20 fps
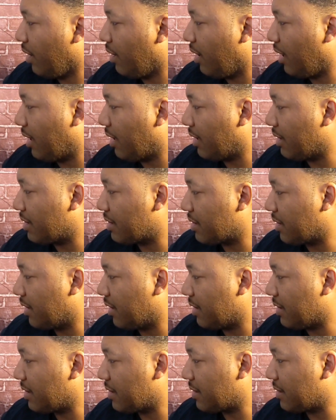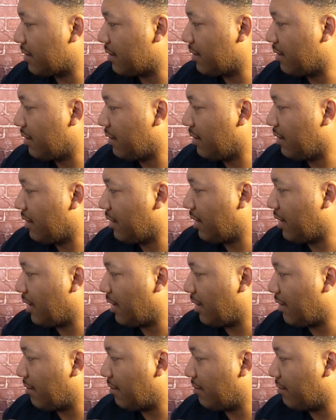on this list.
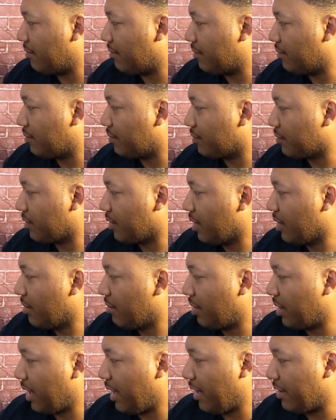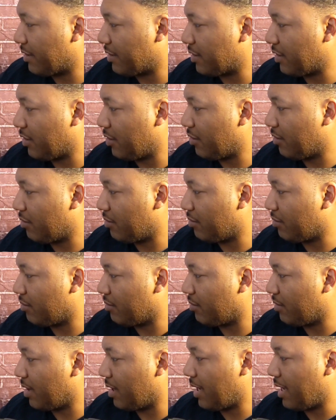Um, but yeah, so
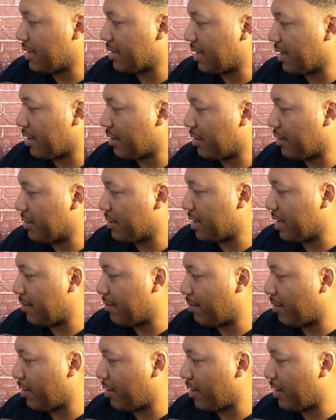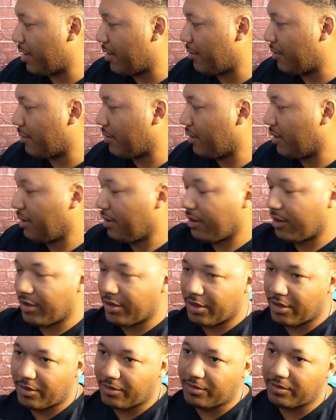as I close that part out, you
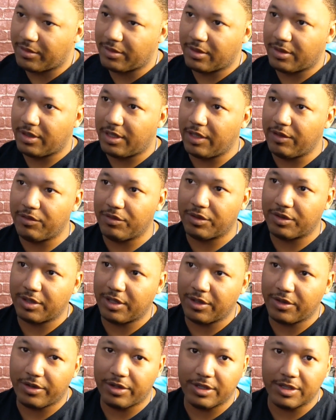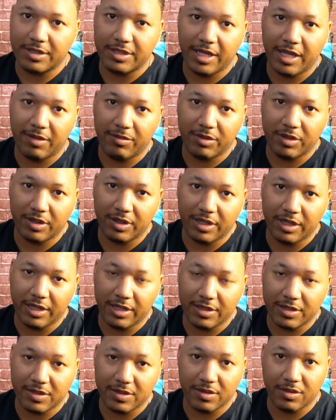know, even with other entertainment
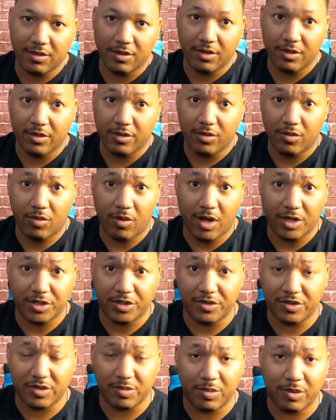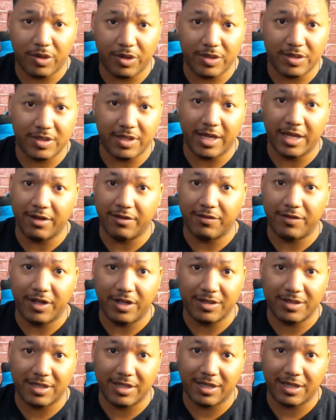things, watching sports,
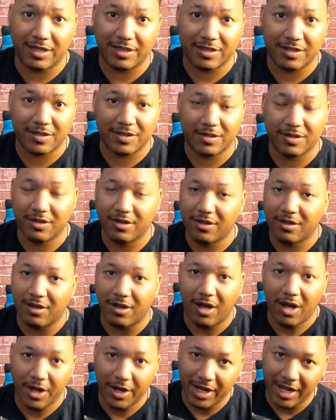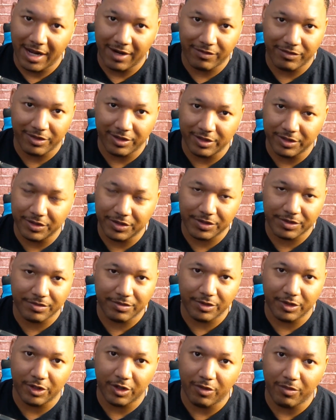NFL tickets, on average,
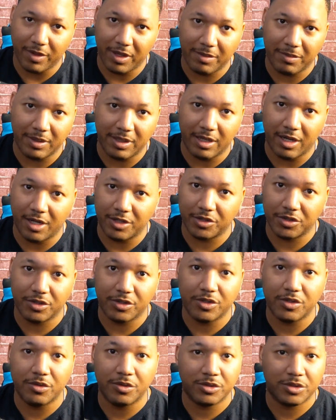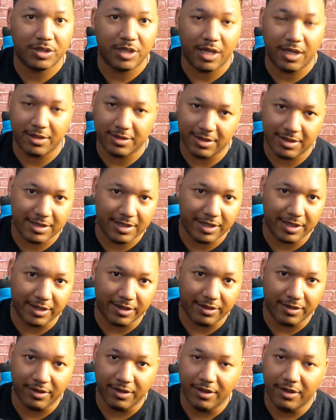you know, maybe $100 $200 a
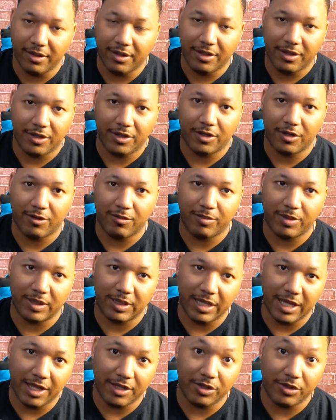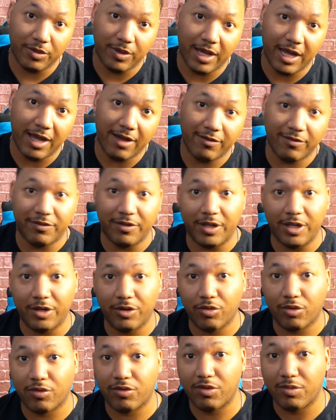ticket, you know. But then you have
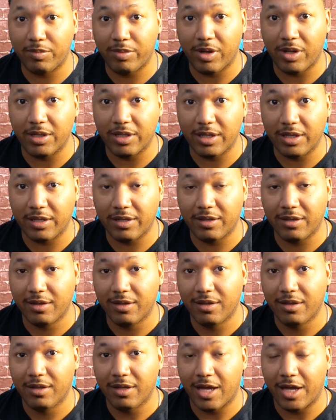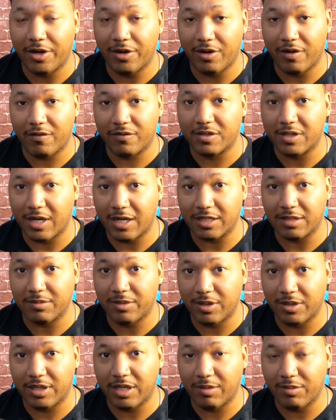indoor football league. I know I've talked
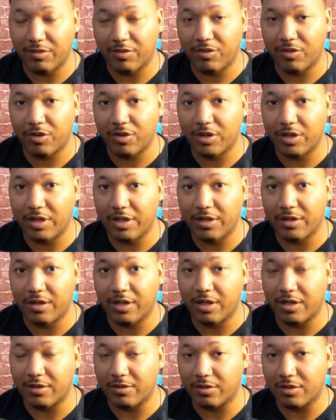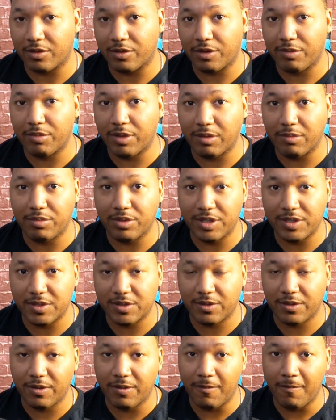about that before, the Green Bay
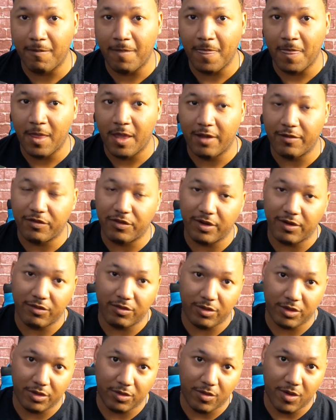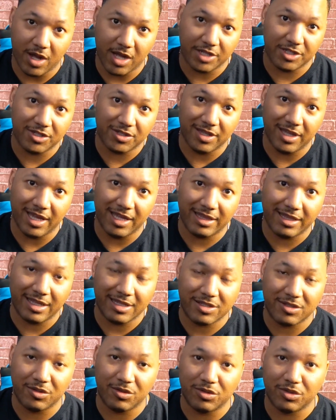Blizzard. If you ever want to watch that,
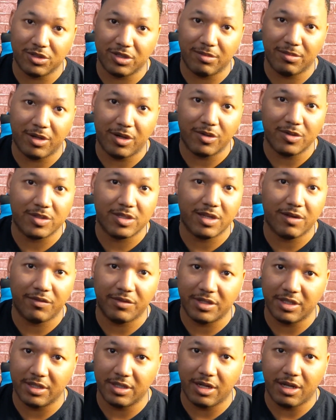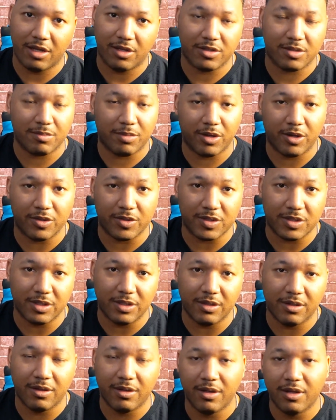that's usually about $17 a
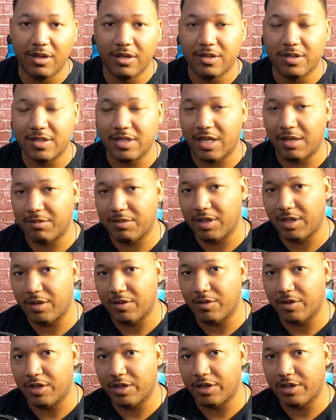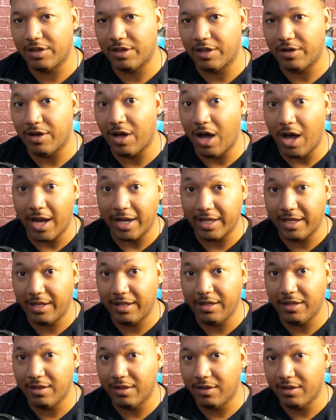person. Same thing with
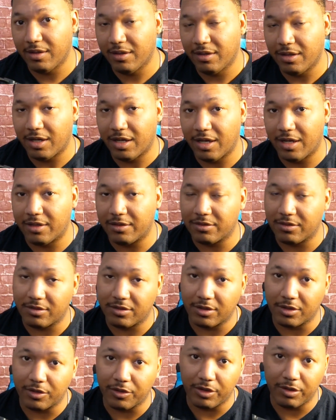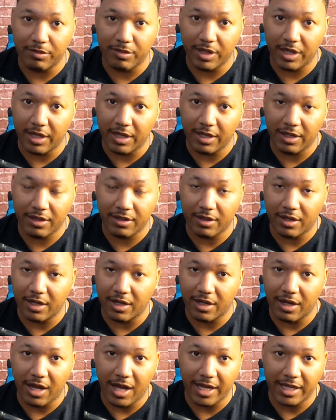hockey. The Green Bay
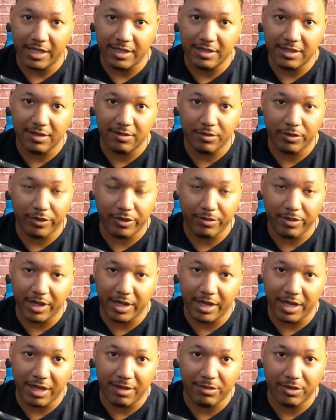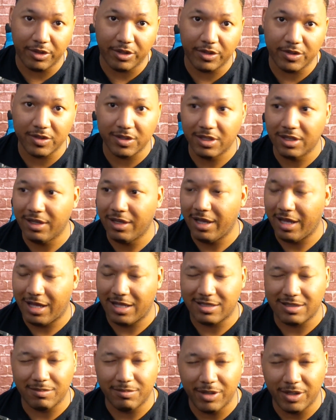hockey team, Green Bay Gamblers,
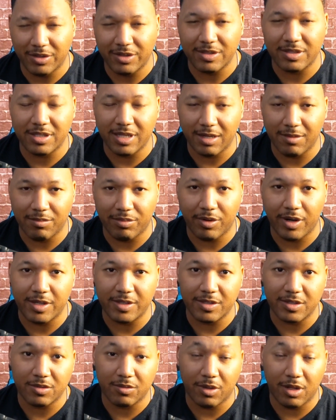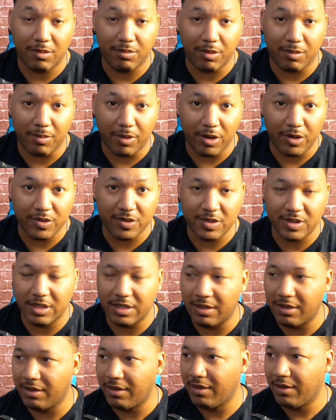it's about the same price as well per
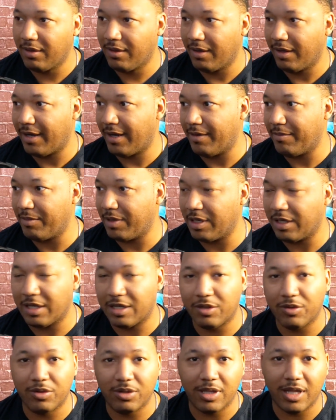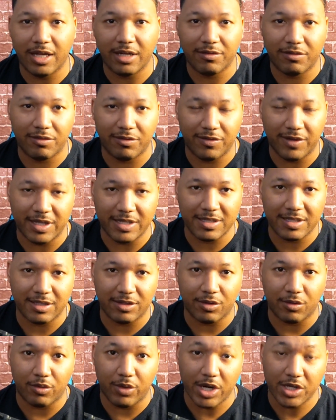person. And they do a lot of events at
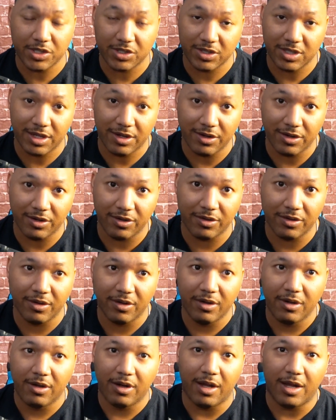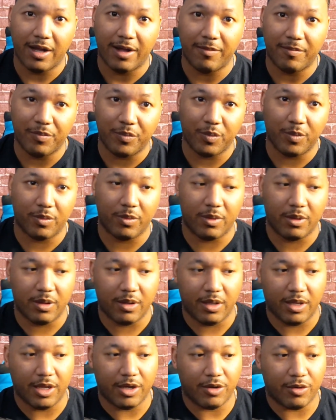the Resch Center, um,
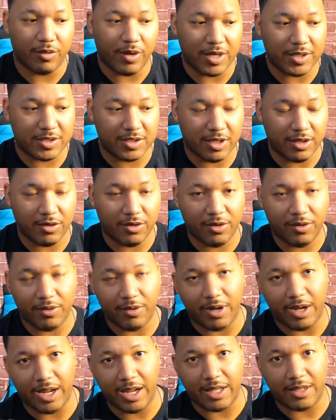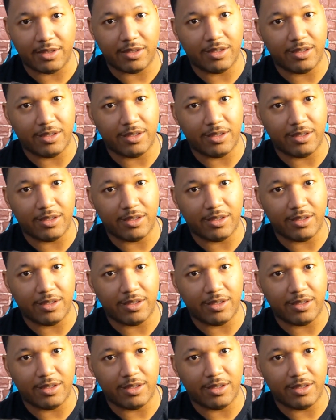and the Resch Center, and